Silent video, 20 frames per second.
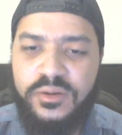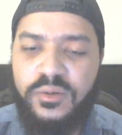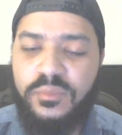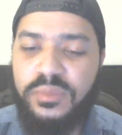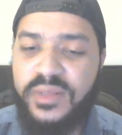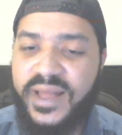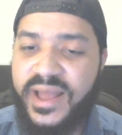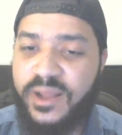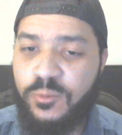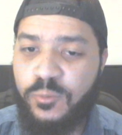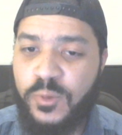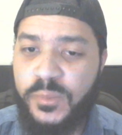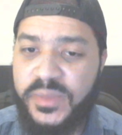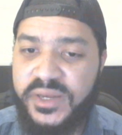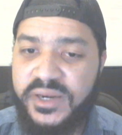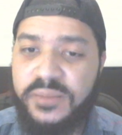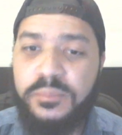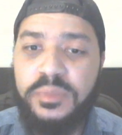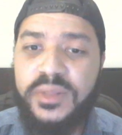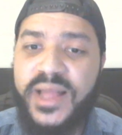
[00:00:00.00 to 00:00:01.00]
black women
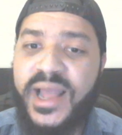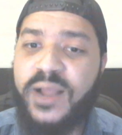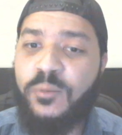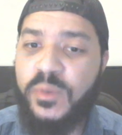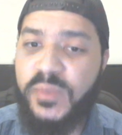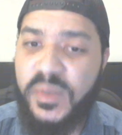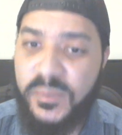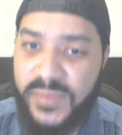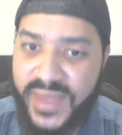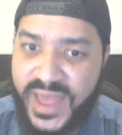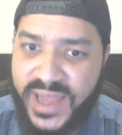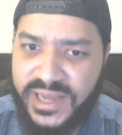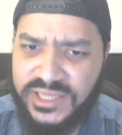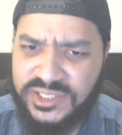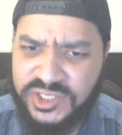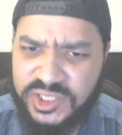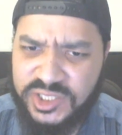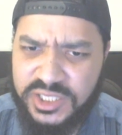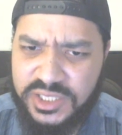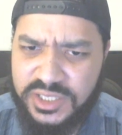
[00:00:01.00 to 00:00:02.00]
in black women
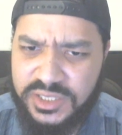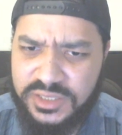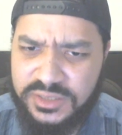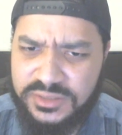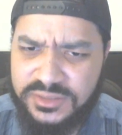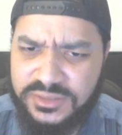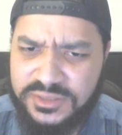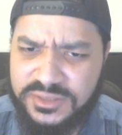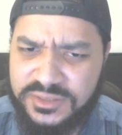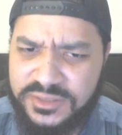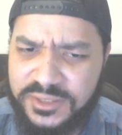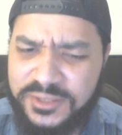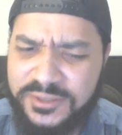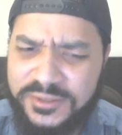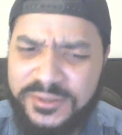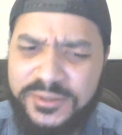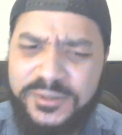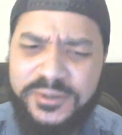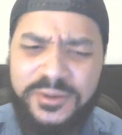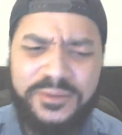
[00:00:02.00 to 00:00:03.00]
magazines.
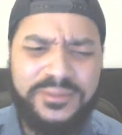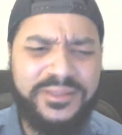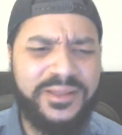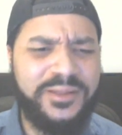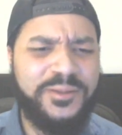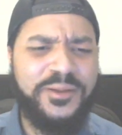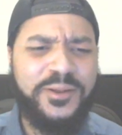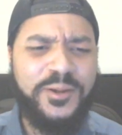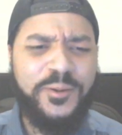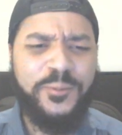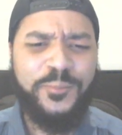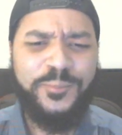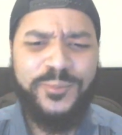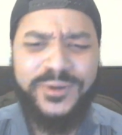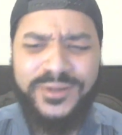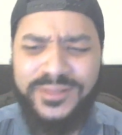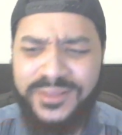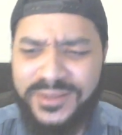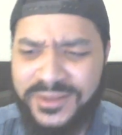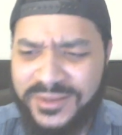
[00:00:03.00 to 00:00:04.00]
Like
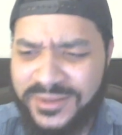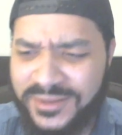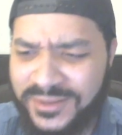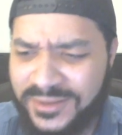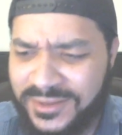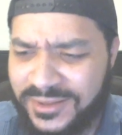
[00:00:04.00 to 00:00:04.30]
really.